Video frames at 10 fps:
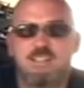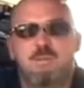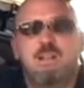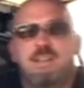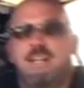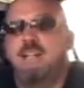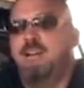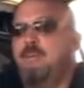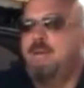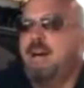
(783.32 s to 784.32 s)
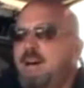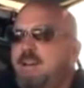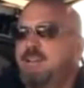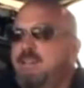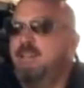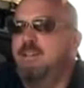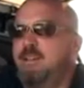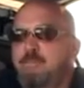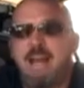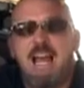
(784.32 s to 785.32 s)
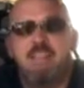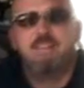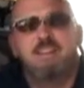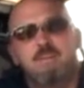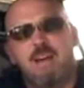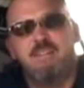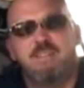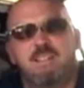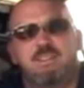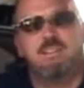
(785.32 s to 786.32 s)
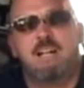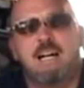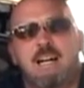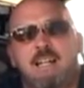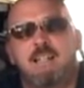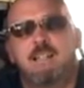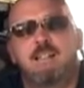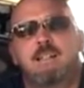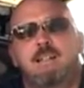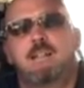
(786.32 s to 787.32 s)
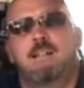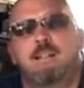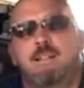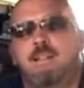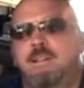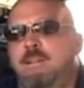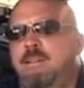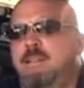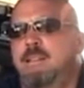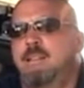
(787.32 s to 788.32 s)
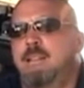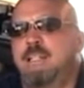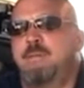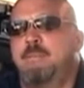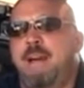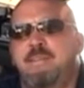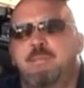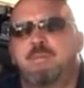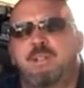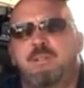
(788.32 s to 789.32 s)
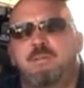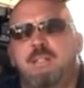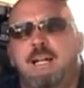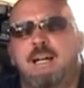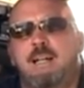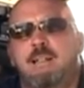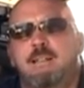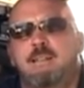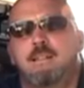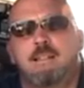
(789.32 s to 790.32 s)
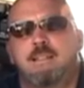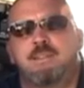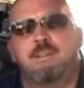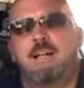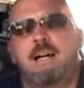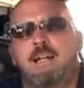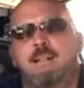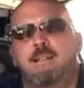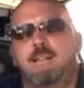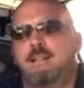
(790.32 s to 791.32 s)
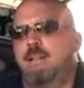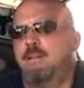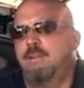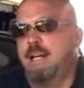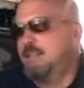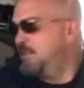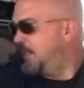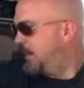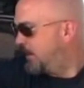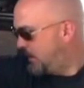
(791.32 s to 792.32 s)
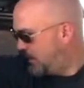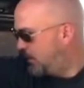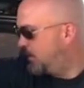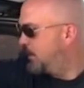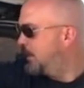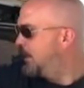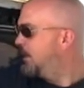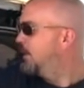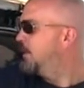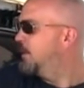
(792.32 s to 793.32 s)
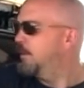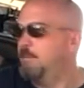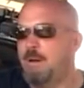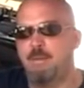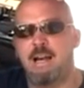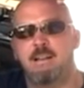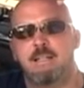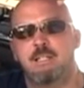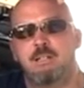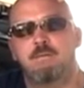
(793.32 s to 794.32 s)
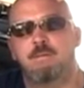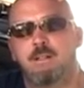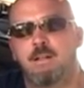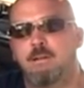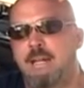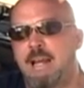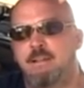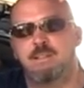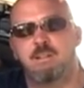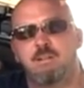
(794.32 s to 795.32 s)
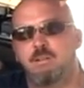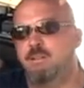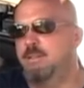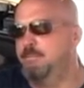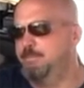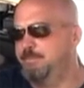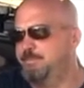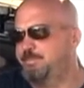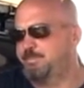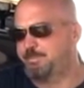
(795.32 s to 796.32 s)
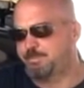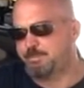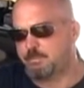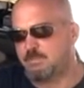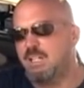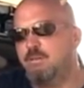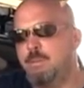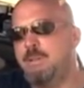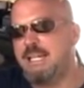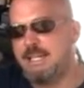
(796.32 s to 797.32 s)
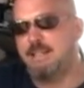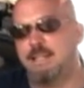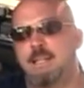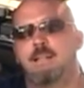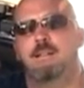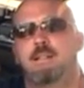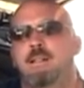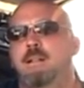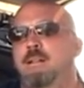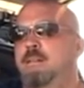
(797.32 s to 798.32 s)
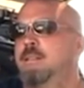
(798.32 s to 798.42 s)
one thing about math doesn't lie. You know, that's why math's a pretty cool guy. It doesn't lie. You know, if I can sit here and do my mileage and, you know, gallons used repeatedly, you know.